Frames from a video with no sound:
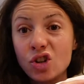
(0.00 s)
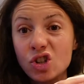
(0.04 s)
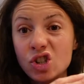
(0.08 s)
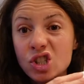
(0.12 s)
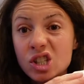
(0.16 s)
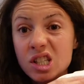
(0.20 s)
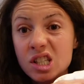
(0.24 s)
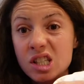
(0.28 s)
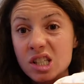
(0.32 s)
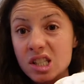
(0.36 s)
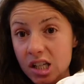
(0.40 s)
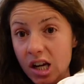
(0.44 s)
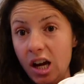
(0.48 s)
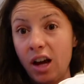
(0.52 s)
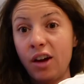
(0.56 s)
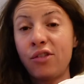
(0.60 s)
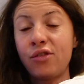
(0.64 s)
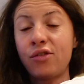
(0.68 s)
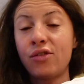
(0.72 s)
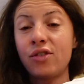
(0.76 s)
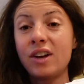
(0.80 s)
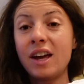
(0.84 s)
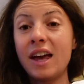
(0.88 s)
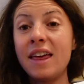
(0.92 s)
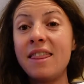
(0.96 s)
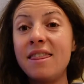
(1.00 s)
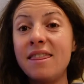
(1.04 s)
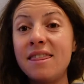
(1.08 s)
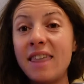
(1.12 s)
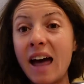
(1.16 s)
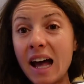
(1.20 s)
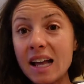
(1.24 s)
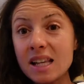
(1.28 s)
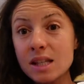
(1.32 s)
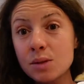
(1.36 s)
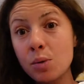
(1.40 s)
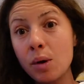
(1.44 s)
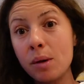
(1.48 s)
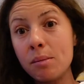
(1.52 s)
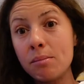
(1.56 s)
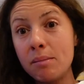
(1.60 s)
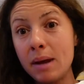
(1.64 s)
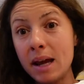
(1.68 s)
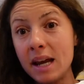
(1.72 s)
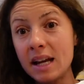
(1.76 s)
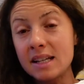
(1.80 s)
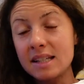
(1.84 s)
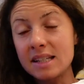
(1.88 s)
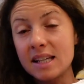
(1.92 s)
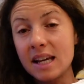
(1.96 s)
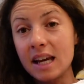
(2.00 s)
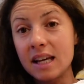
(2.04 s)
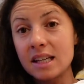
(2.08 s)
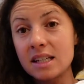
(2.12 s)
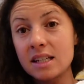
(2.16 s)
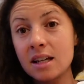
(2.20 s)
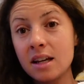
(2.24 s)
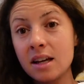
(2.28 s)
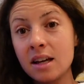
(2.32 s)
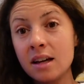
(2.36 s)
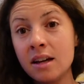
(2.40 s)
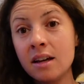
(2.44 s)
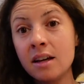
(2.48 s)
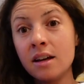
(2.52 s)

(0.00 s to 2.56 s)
stuff. And that's what makes it,